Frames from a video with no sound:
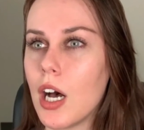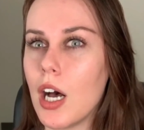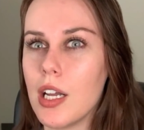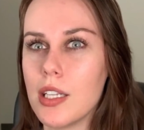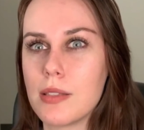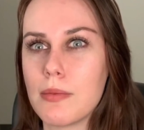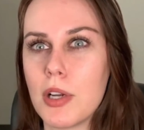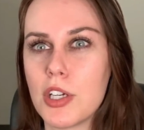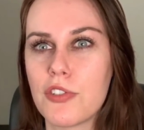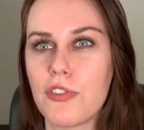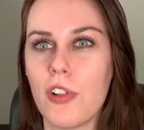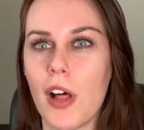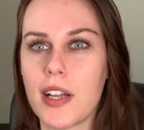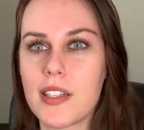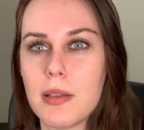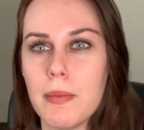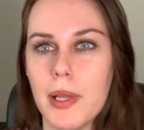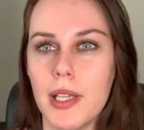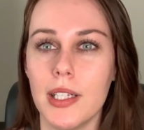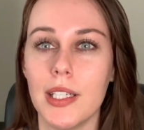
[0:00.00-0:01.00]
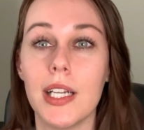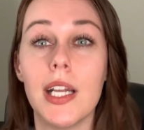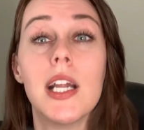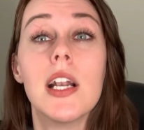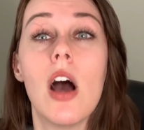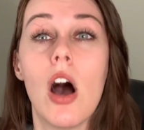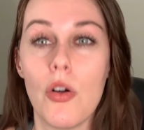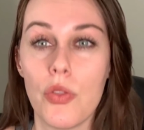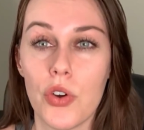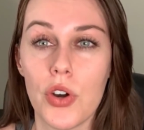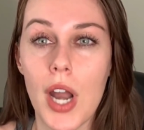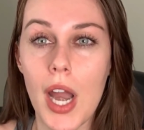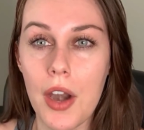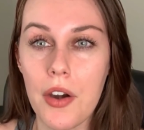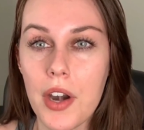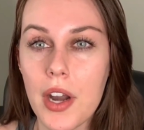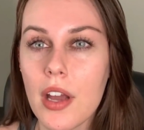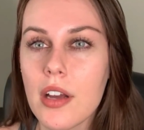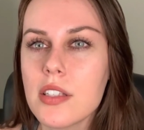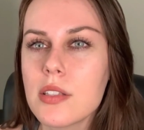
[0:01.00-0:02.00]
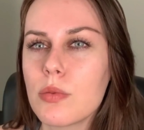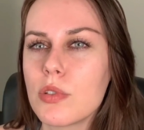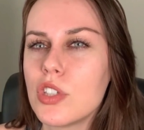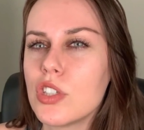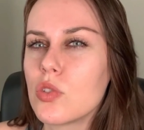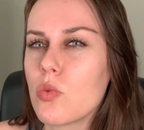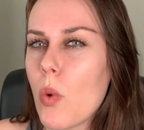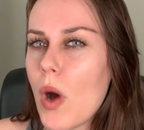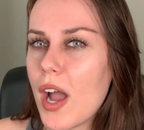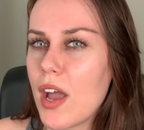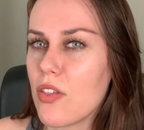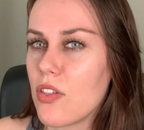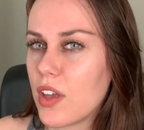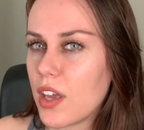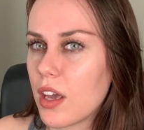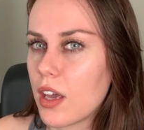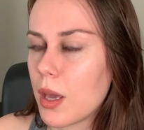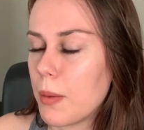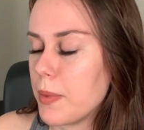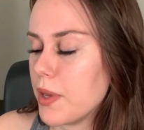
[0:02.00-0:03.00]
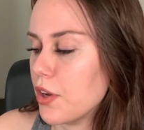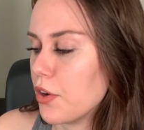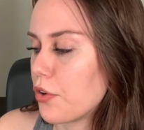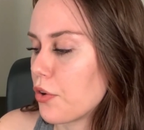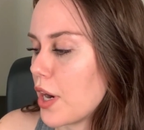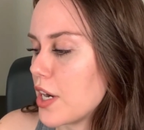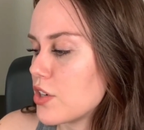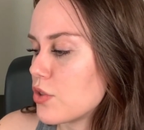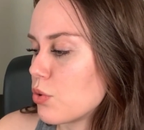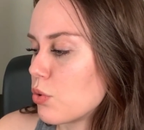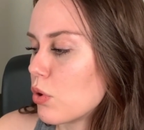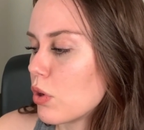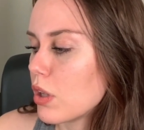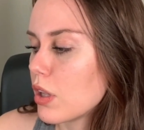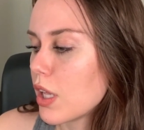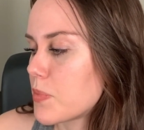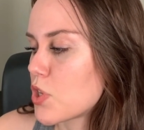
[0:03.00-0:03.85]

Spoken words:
as much flexibility in other areas, which is why I think it can be a great tool.